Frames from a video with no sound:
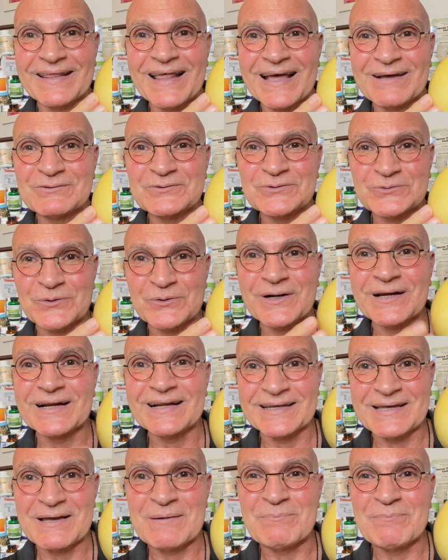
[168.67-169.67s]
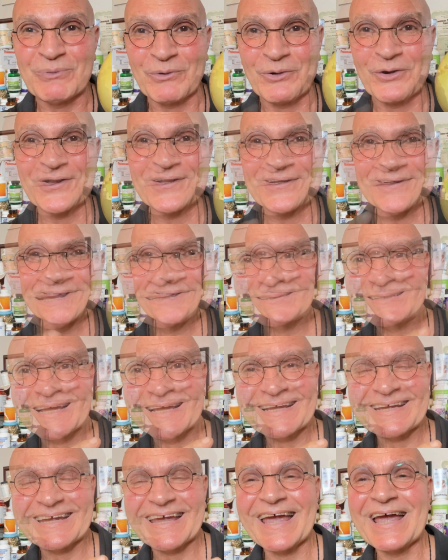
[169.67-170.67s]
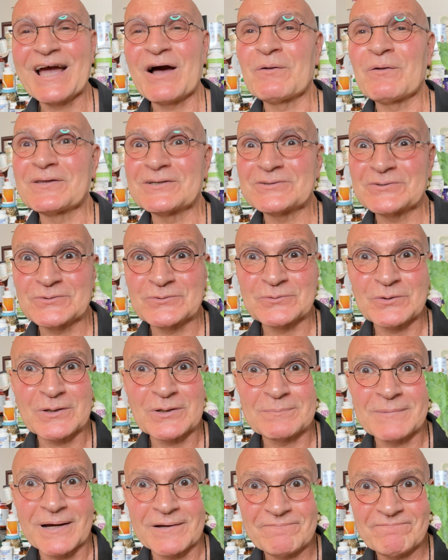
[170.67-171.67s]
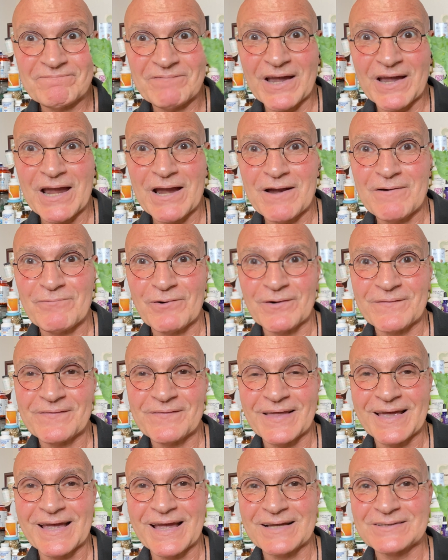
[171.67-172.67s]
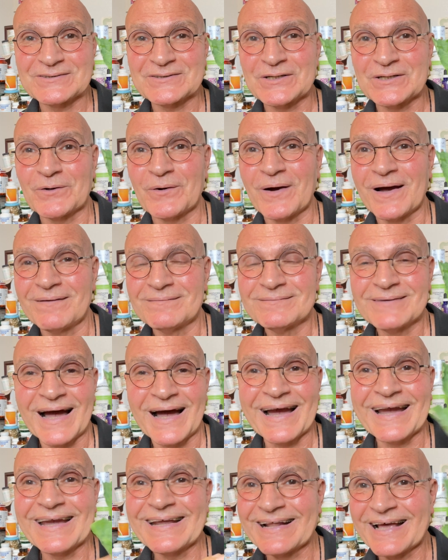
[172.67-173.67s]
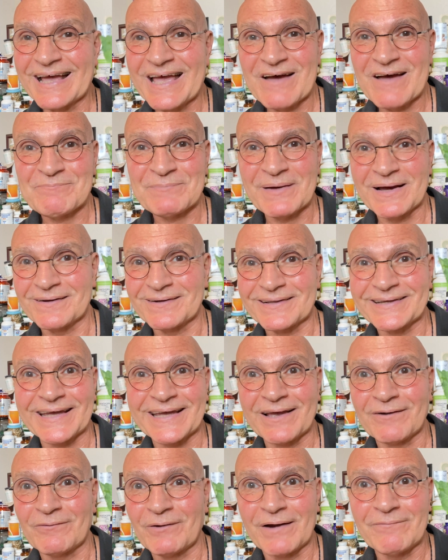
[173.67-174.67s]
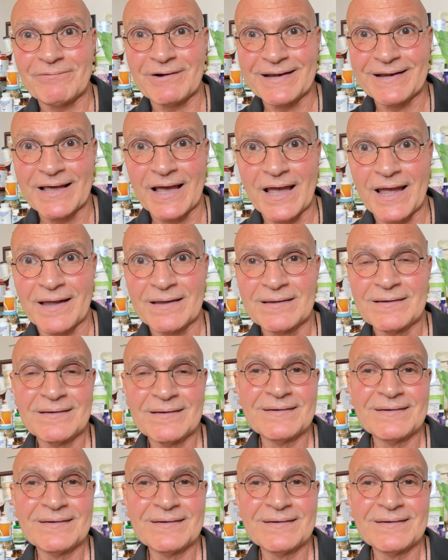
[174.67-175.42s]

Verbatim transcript: That was really important. So things like kale. This is one of my favorite things. You know, I, I eat a half pound of kale every day.